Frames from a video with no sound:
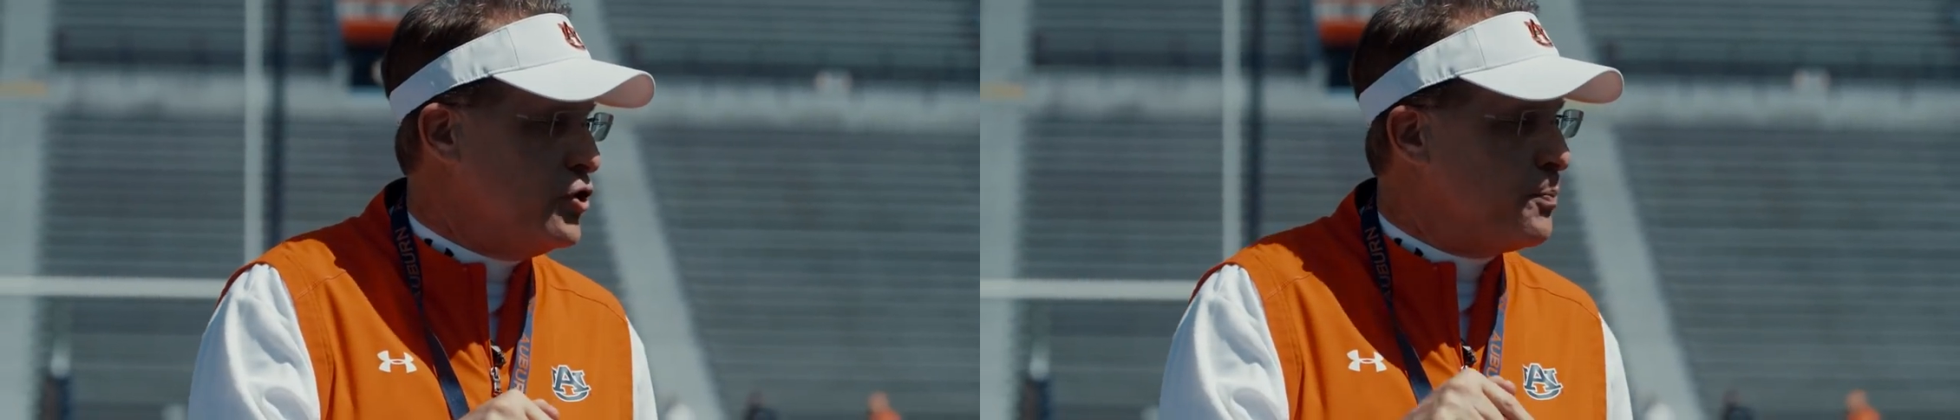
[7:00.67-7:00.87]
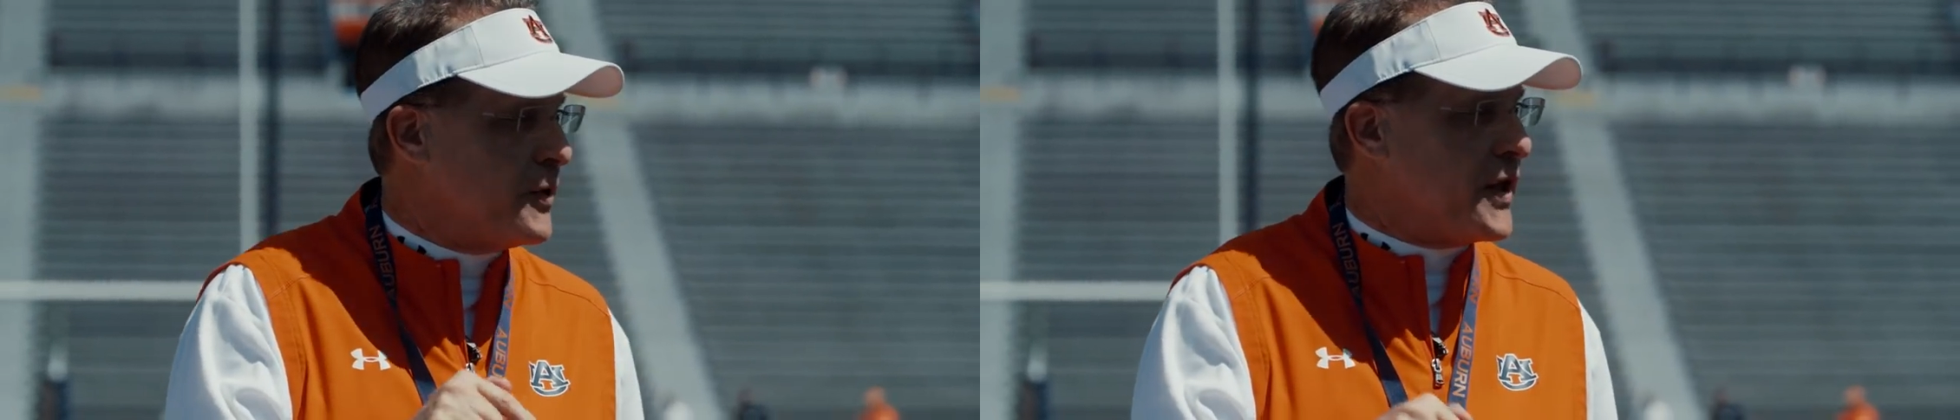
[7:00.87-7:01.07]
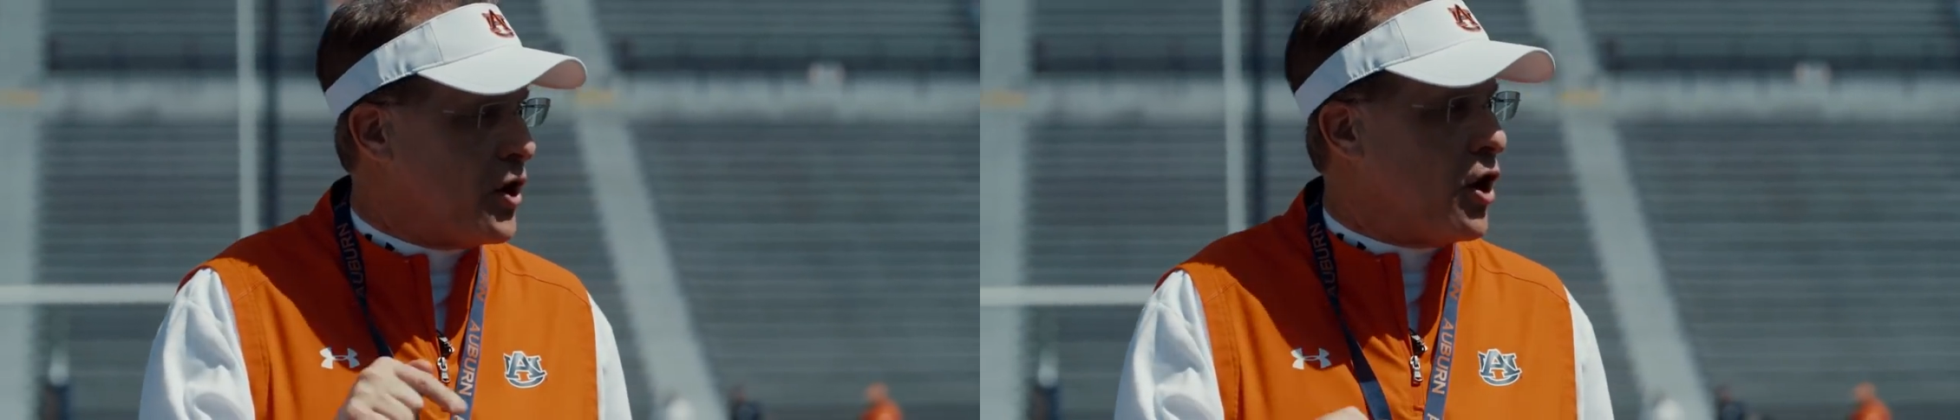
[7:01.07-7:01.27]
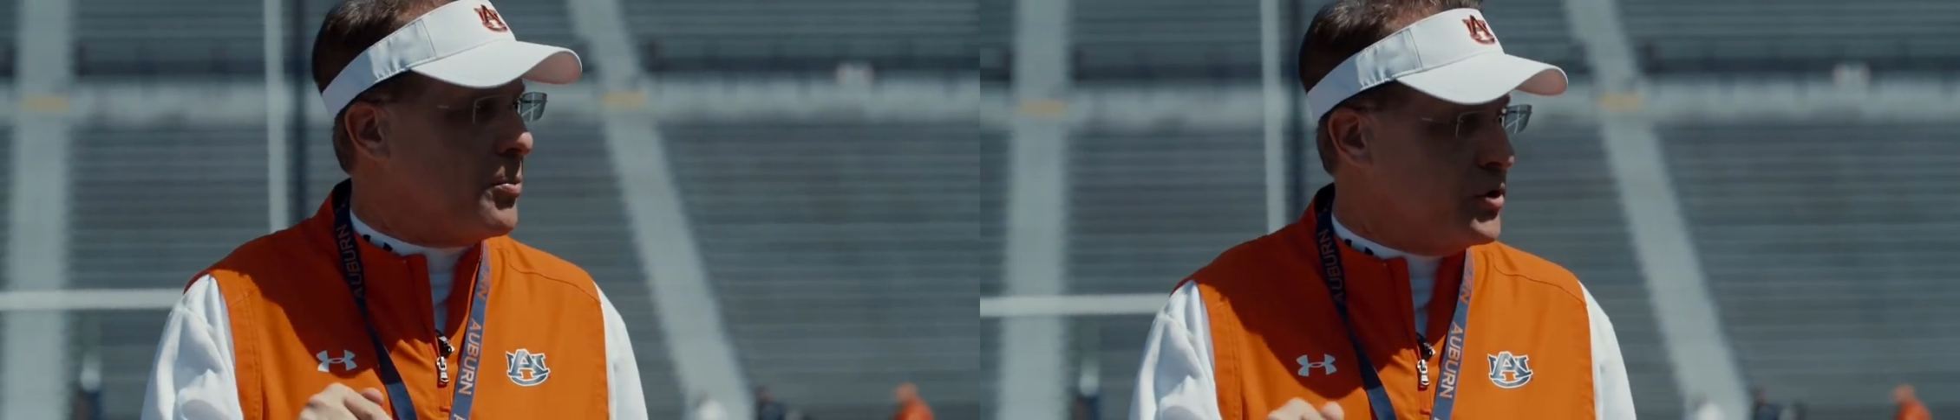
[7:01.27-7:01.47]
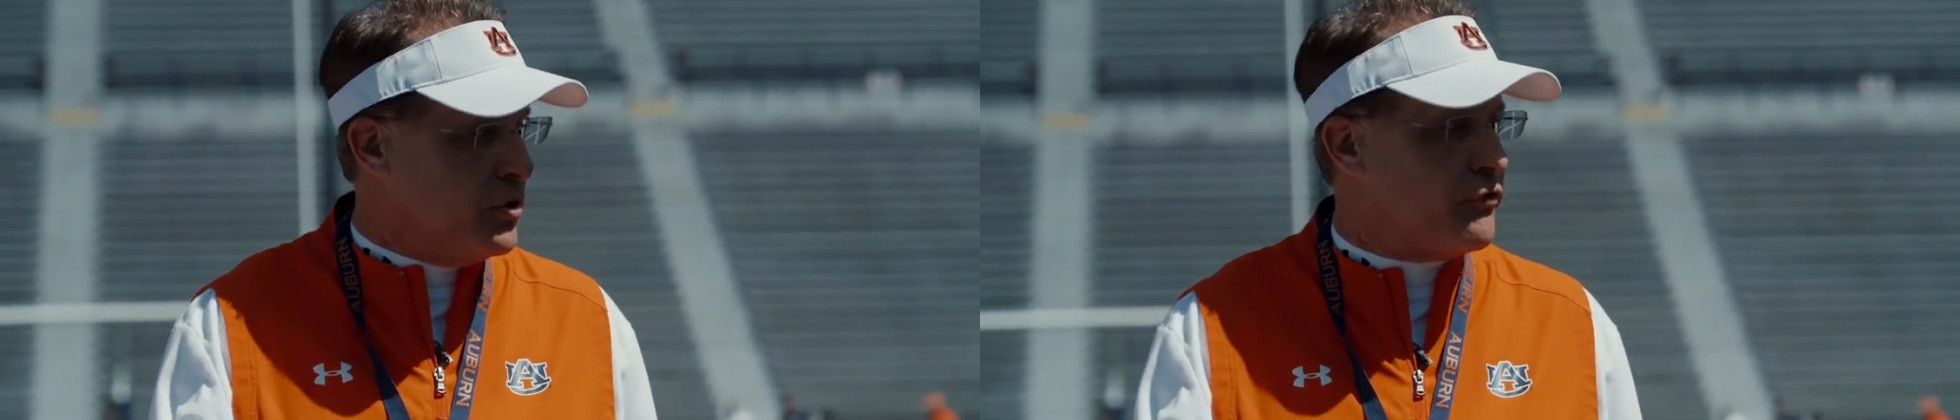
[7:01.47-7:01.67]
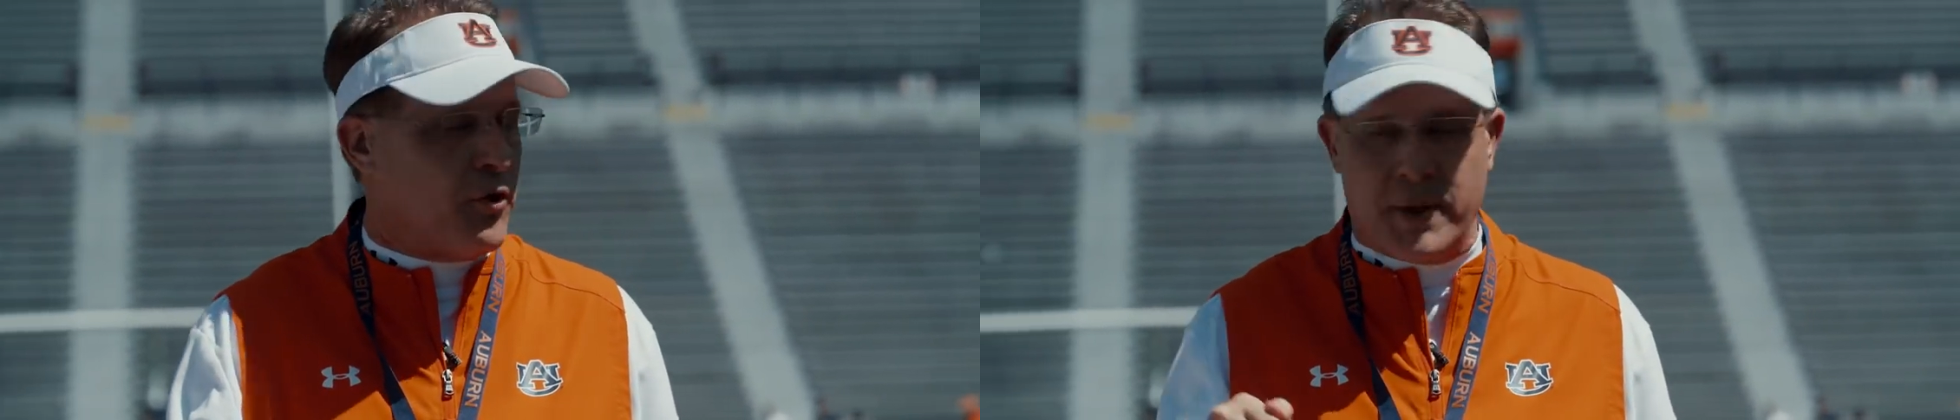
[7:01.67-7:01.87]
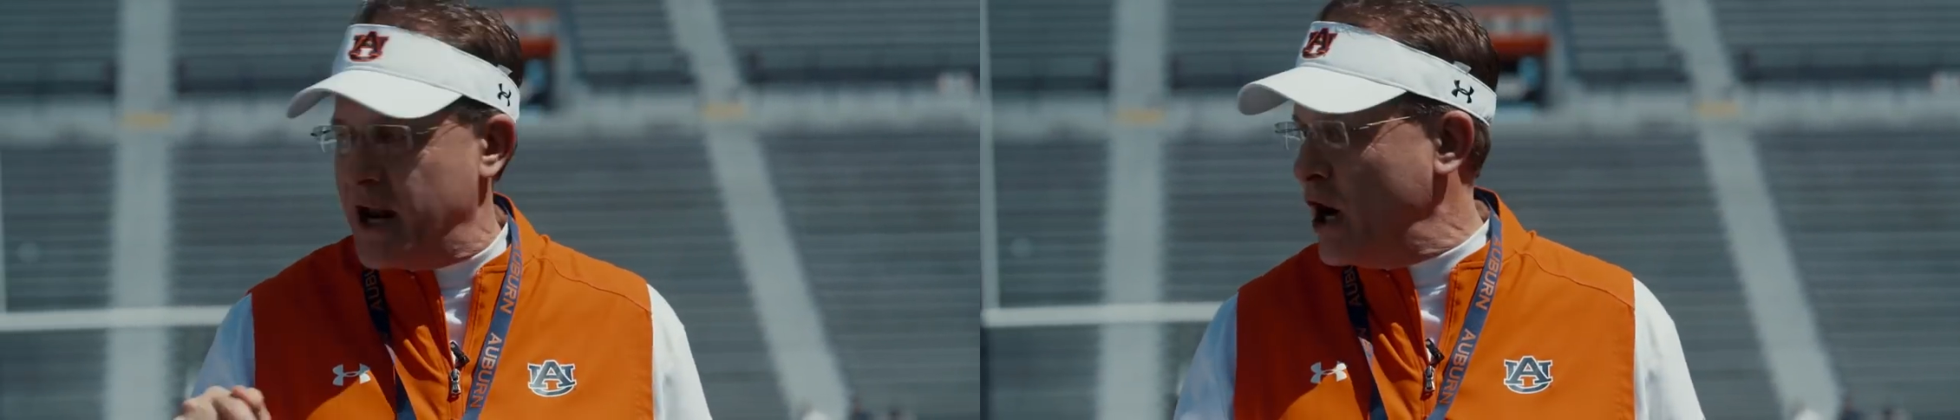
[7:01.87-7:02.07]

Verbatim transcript: you put that Auburn uniform, that